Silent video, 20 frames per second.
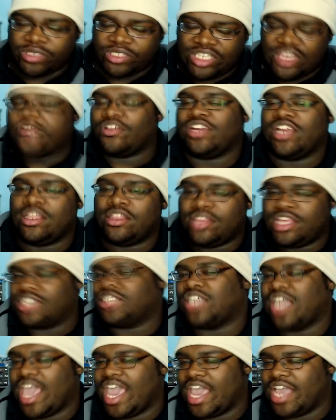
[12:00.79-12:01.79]
specifically in
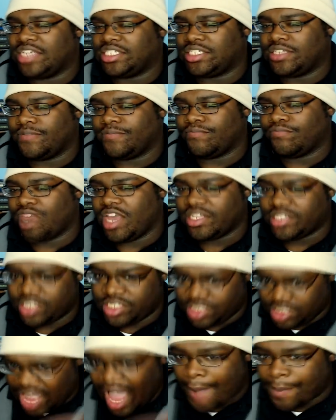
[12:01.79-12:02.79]
this case, it
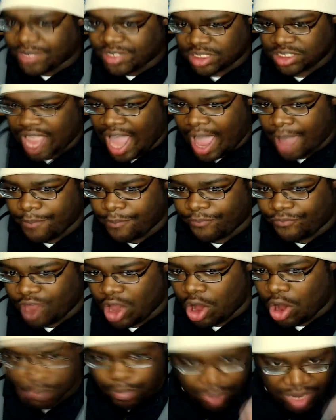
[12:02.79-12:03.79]
stops time
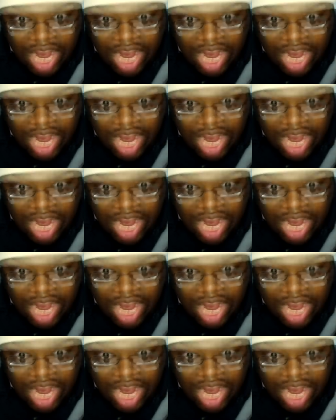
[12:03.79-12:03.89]
flow,